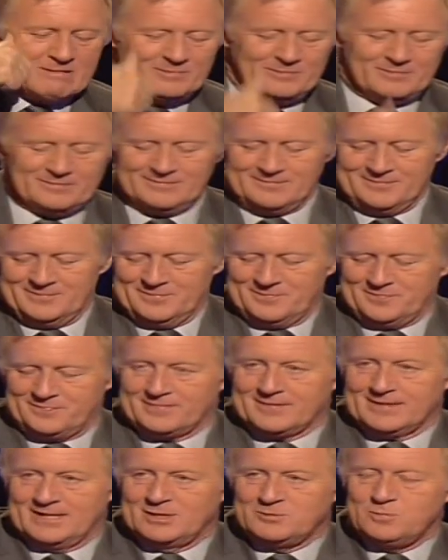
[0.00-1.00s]
Um,
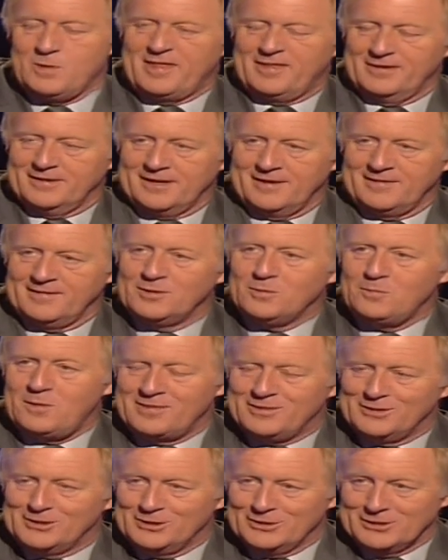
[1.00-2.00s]
it's weathered. I think the
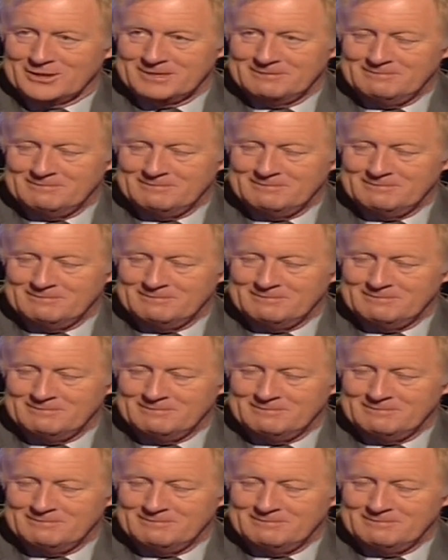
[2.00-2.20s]
weathered look.